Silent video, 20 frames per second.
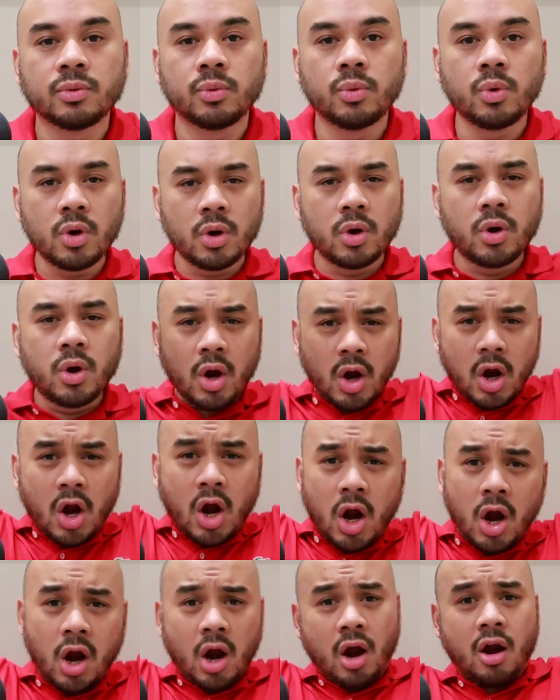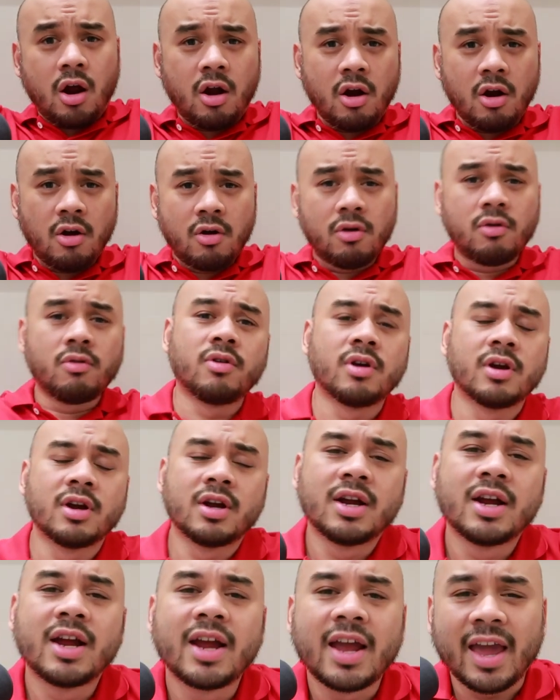Woohoo!
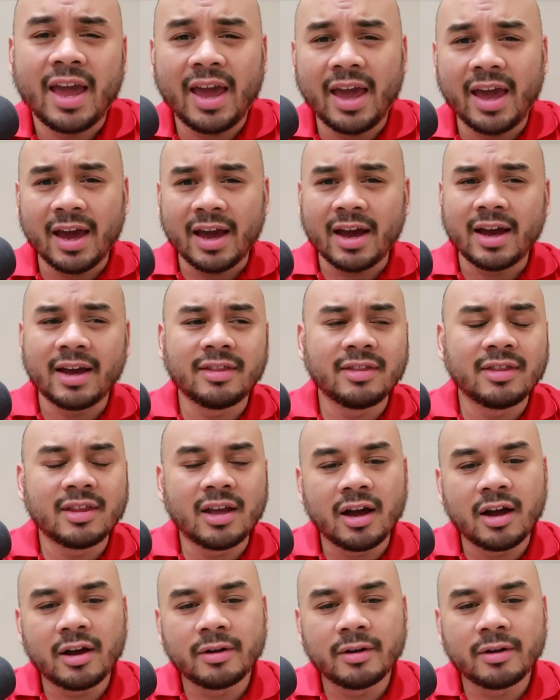And